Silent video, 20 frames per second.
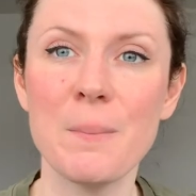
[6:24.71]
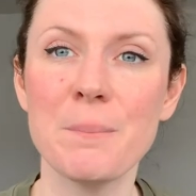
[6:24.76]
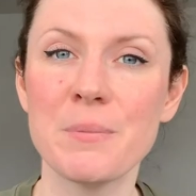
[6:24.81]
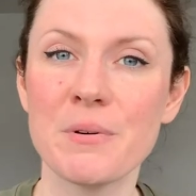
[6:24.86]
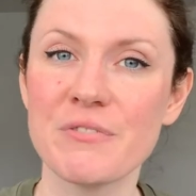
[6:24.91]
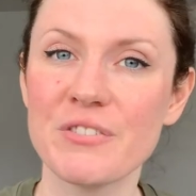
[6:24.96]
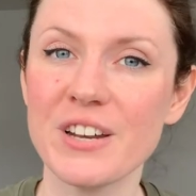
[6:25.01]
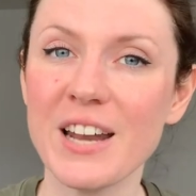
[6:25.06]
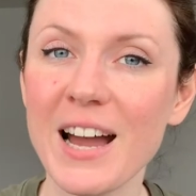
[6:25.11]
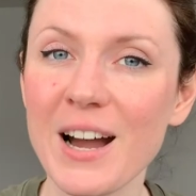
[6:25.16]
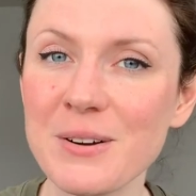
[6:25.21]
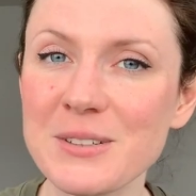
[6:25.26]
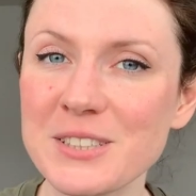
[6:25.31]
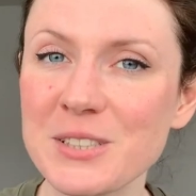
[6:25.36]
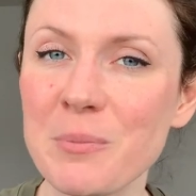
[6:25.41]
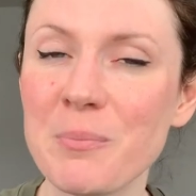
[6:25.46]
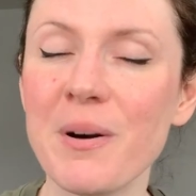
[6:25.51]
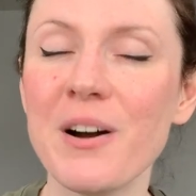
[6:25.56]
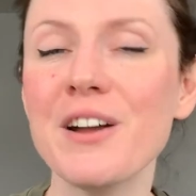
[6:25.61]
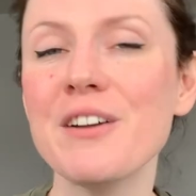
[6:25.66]
But for now, it's
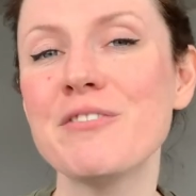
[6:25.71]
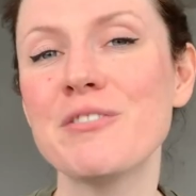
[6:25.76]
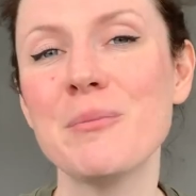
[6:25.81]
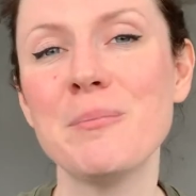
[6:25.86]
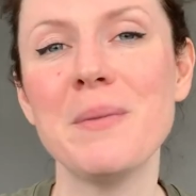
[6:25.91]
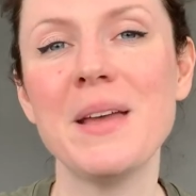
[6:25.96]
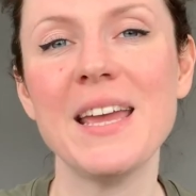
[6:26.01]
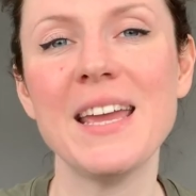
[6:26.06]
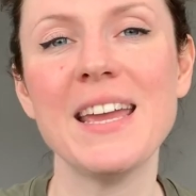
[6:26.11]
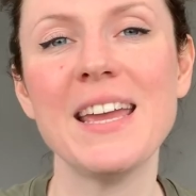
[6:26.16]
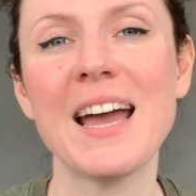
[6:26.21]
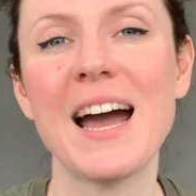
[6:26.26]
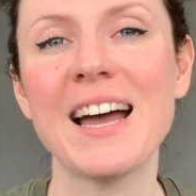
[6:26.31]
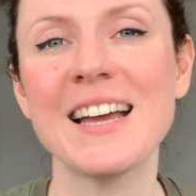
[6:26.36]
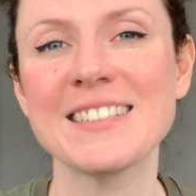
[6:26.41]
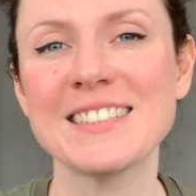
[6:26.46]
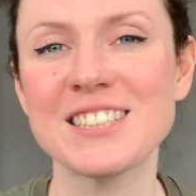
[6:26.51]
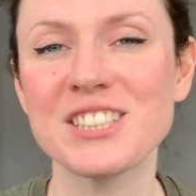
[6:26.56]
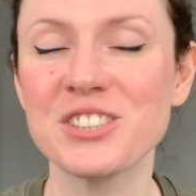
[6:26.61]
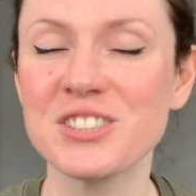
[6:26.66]
goodbye from me,
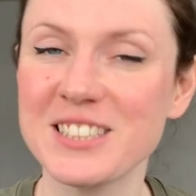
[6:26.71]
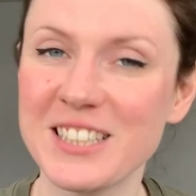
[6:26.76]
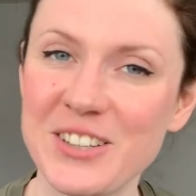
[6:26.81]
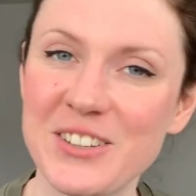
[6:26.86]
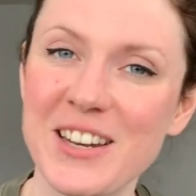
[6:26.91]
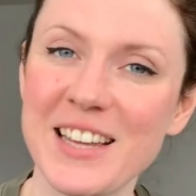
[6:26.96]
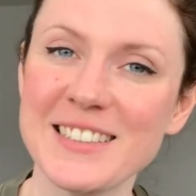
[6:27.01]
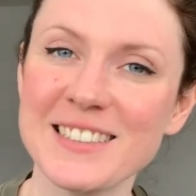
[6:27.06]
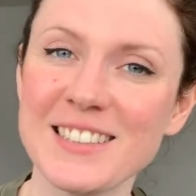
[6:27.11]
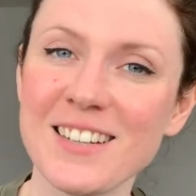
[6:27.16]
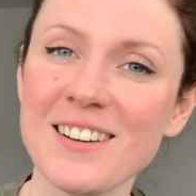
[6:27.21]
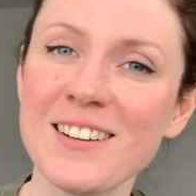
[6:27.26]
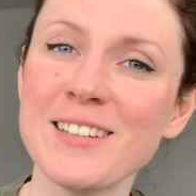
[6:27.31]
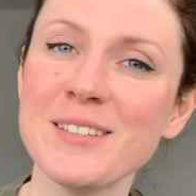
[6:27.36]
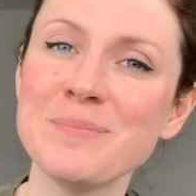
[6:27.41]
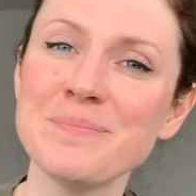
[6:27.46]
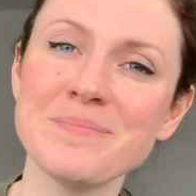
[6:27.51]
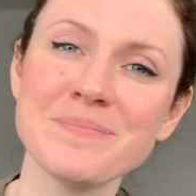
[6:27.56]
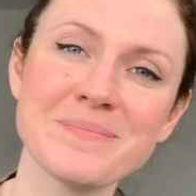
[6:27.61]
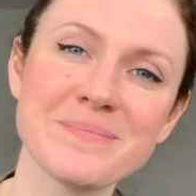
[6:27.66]
and I shall see you next
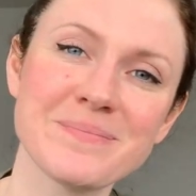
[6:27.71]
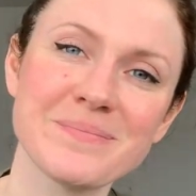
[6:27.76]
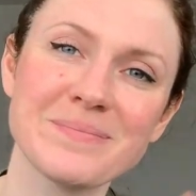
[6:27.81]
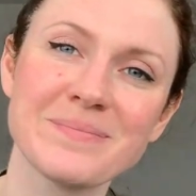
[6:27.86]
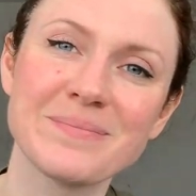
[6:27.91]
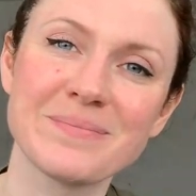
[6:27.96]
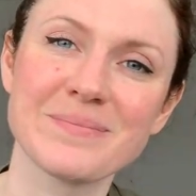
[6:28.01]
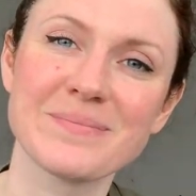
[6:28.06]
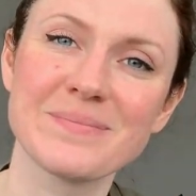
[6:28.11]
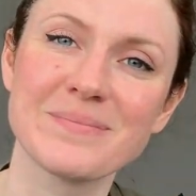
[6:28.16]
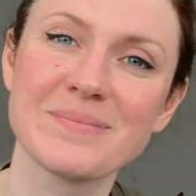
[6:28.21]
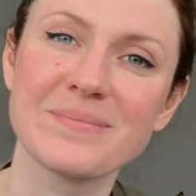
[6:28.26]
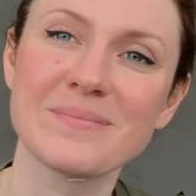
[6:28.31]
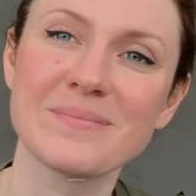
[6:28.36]
time.